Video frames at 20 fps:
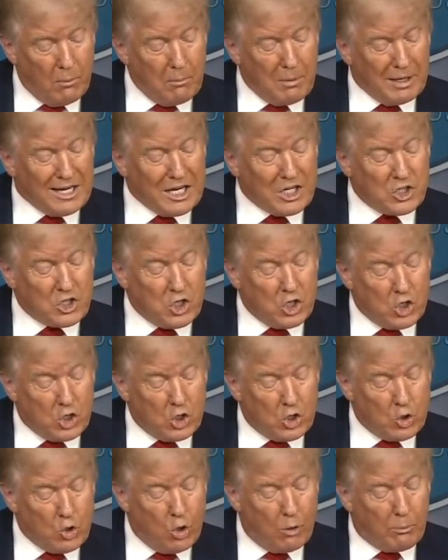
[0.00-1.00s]

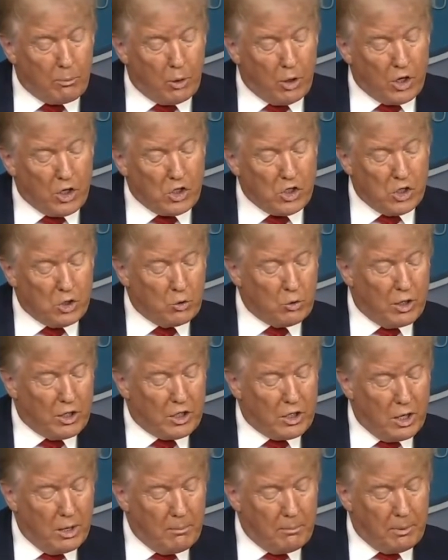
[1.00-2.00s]
McKesson Corporation,
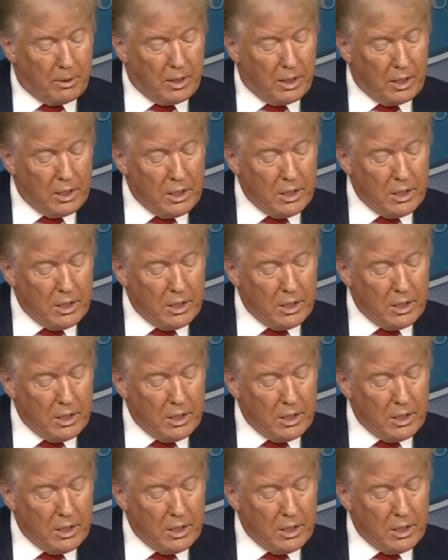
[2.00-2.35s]
great company,